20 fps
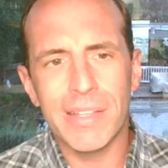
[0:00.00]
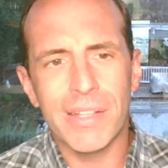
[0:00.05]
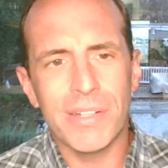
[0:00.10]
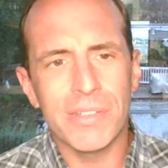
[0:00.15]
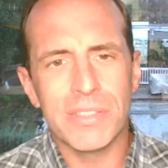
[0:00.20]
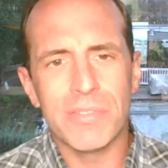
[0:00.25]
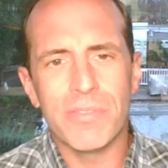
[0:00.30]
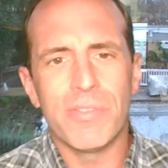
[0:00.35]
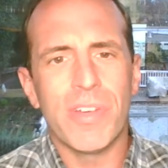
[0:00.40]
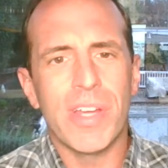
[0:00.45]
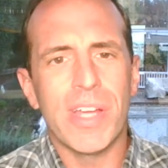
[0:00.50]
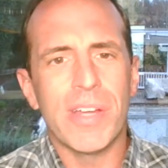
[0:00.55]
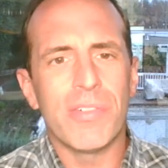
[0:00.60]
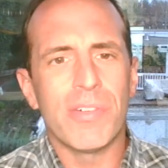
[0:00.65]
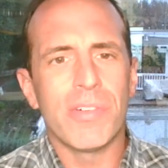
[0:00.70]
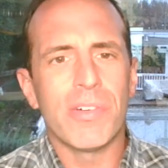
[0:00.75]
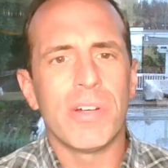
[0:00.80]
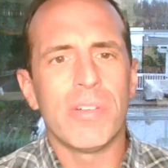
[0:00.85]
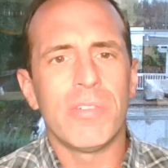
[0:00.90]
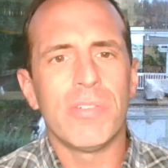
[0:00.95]
those in
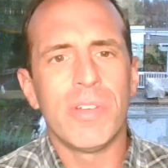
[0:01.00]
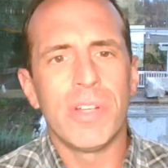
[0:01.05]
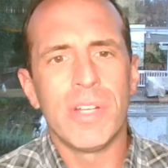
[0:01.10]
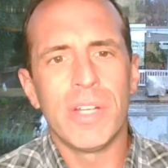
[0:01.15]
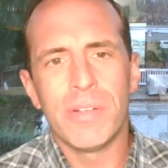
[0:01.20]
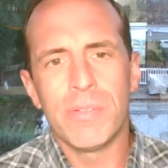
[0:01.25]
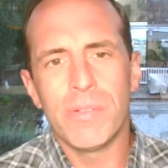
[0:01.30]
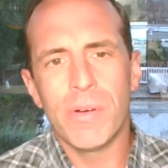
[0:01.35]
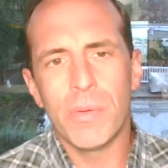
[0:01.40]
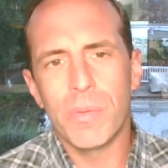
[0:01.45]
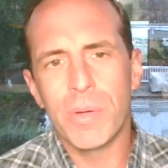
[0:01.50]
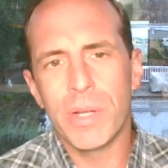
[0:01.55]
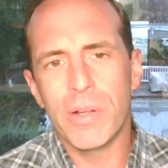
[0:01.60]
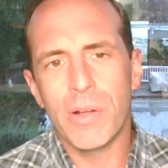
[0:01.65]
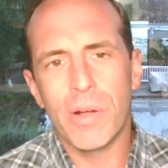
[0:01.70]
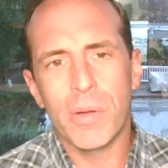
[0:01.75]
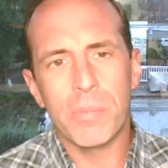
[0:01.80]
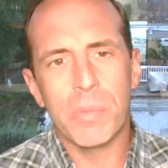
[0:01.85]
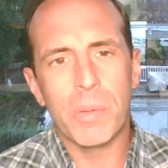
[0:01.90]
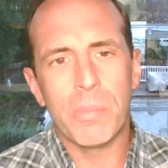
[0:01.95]
favor of what we
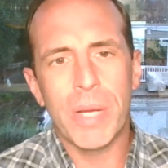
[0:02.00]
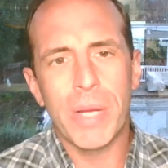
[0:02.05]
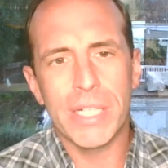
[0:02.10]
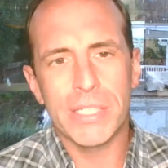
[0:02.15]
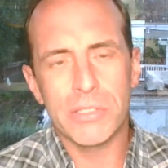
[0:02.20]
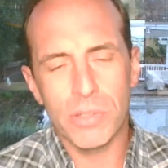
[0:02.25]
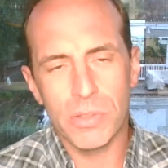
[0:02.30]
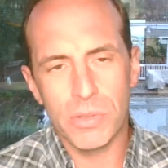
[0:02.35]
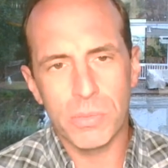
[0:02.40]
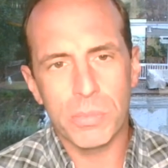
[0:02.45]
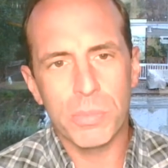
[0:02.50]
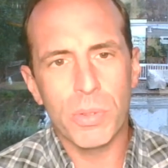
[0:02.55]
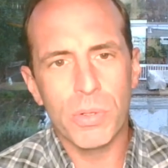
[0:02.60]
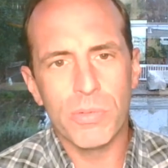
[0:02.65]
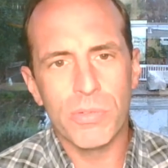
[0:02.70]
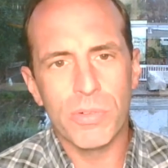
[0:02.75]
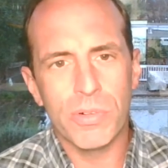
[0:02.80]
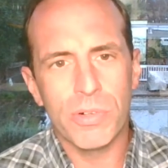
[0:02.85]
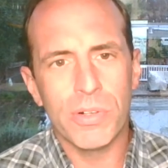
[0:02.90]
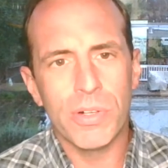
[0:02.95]
call perpetual
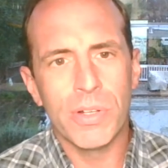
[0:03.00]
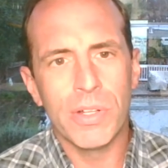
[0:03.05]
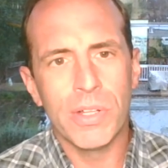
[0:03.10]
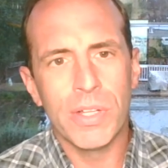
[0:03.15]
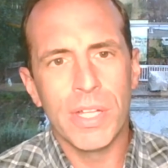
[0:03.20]
approval.